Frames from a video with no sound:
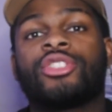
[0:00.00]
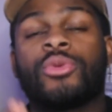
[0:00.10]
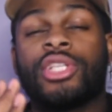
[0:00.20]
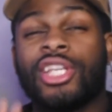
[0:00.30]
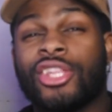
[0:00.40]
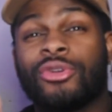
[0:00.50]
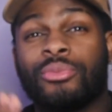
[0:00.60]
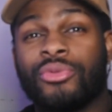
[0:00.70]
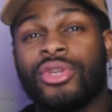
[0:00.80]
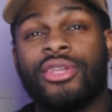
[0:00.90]
to another
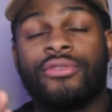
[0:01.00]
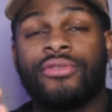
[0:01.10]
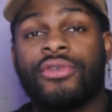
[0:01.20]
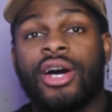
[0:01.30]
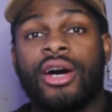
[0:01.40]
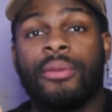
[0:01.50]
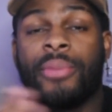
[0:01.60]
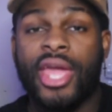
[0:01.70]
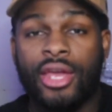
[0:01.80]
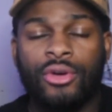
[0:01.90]
brief
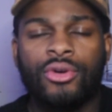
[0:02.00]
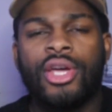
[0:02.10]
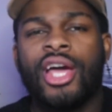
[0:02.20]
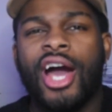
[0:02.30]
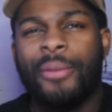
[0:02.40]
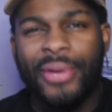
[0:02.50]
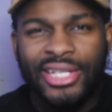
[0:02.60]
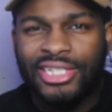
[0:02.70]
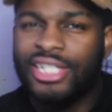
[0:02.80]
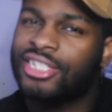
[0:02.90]
panel.
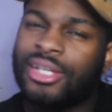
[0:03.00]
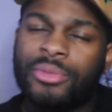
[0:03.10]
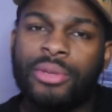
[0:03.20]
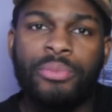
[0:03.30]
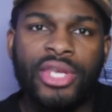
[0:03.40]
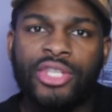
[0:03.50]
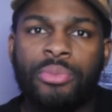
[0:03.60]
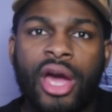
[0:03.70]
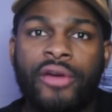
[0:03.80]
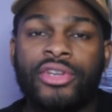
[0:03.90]
Basically, some of the Beast
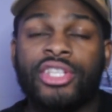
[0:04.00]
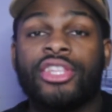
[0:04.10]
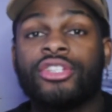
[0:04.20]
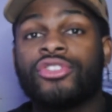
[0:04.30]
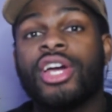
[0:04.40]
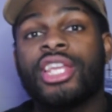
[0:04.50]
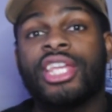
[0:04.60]
Pirates, and they're trying to